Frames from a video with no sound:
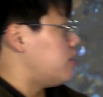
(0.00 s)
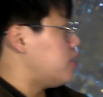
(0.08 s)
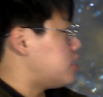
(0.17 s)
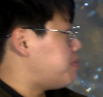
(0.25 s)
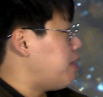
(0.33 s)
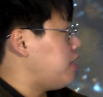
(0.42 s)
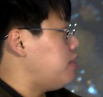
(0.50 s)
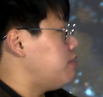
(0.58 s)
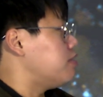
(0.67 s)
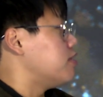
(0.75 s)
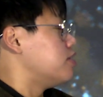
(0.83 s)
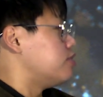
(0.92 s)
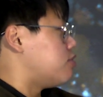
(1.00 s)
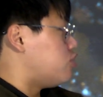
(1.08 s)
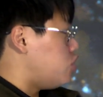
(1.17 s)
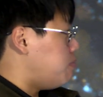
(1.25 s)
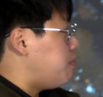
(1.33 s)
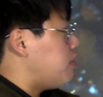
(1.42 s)
spanning
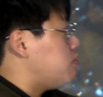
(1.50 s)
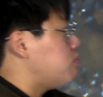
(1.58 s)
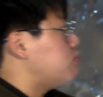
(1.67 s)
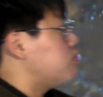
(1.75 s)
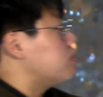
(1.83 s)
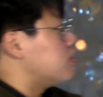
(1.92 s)
GPU,